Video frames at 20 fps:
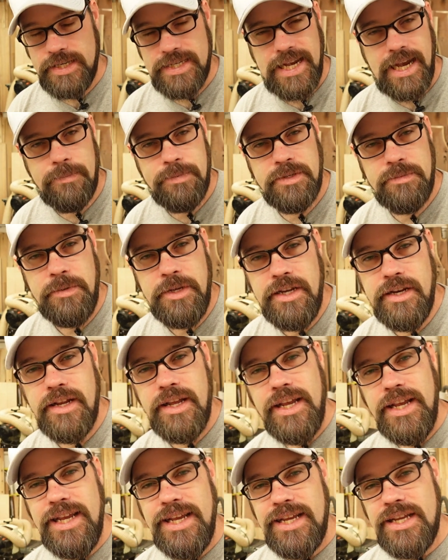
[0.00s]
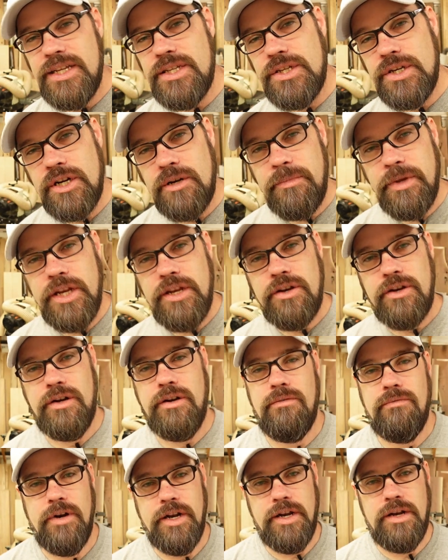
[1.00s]
top speed is going to mean you're
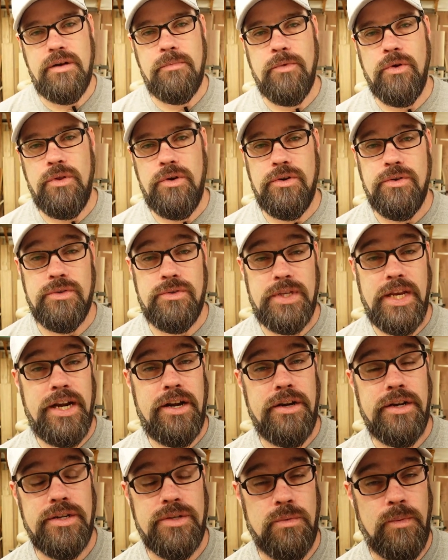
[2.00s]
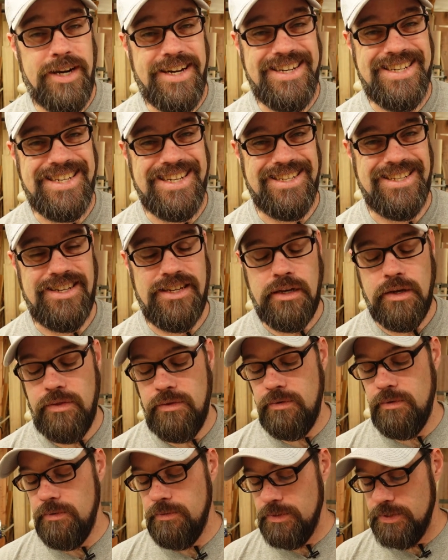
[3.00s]
going to run into more of those areas where it doesn't cut
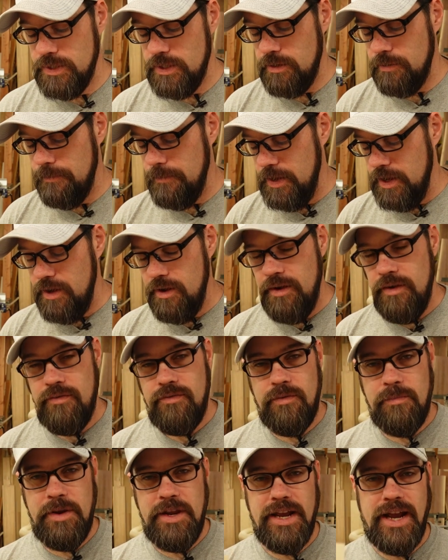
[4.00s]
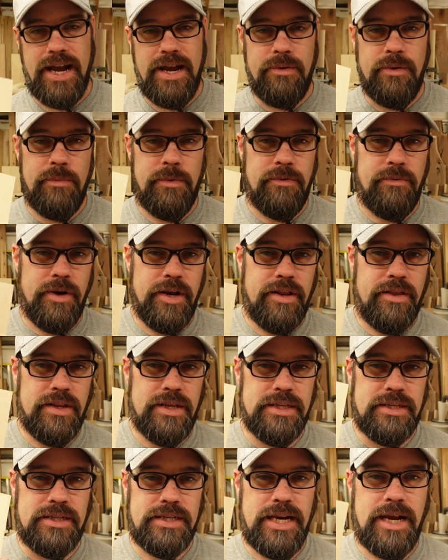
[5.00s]
through. So for me, I would be running
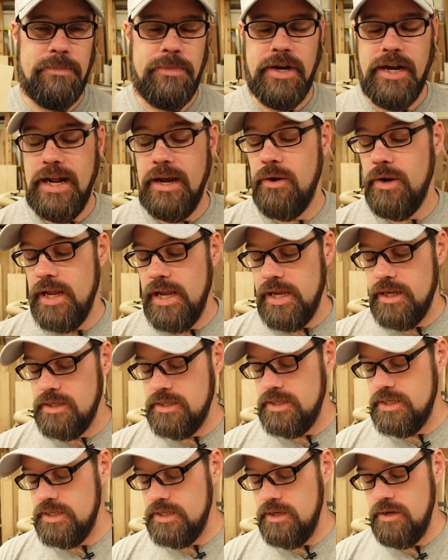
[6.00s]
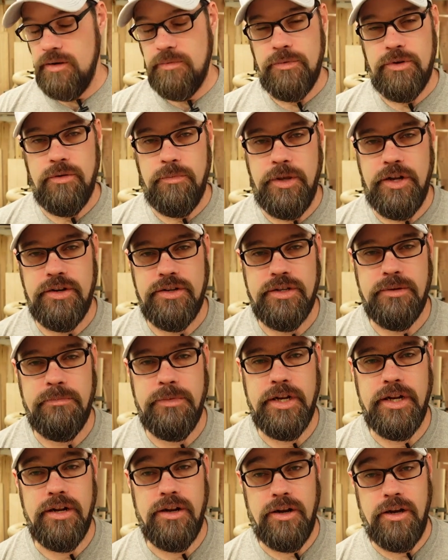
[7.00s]
this, topping it out at 600 millimeters a
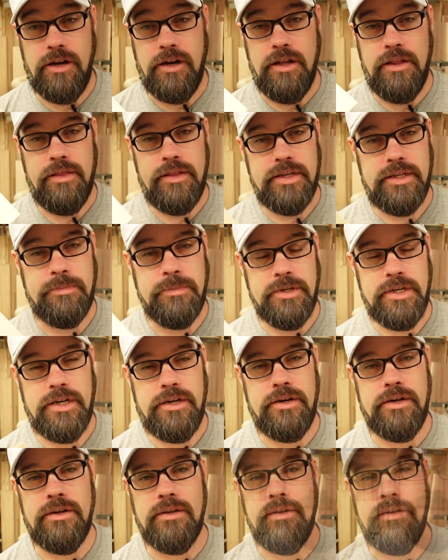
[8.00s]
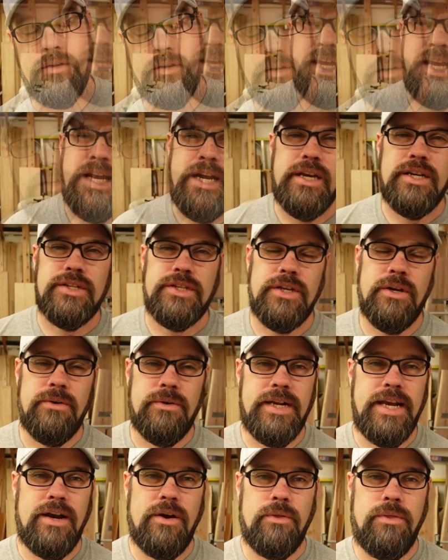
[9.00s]
minute on this material. Yeah.
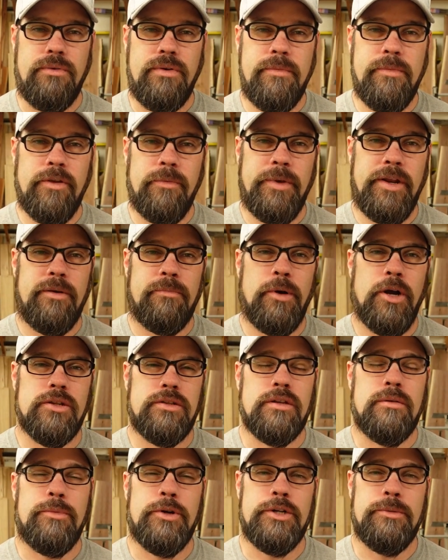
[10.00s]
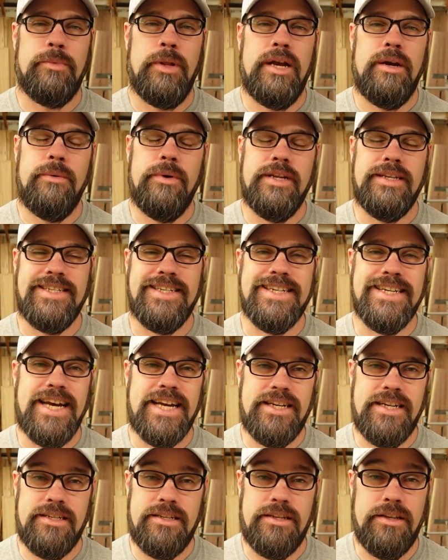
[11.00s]
So now three millimeter Baltic birch plywood is
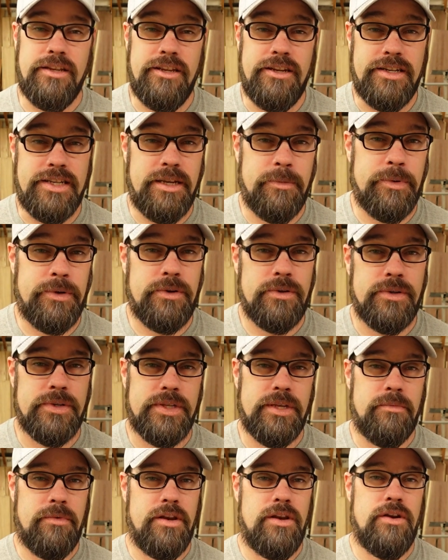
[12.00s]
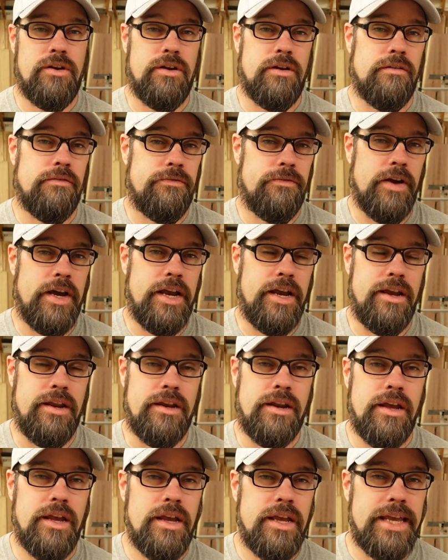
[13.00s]
not necessarily typical, something you're going to
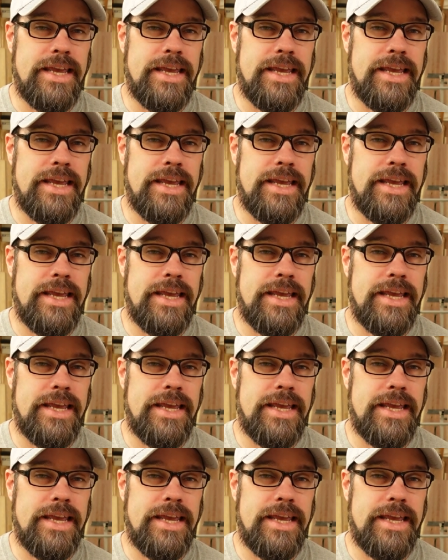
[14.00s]
find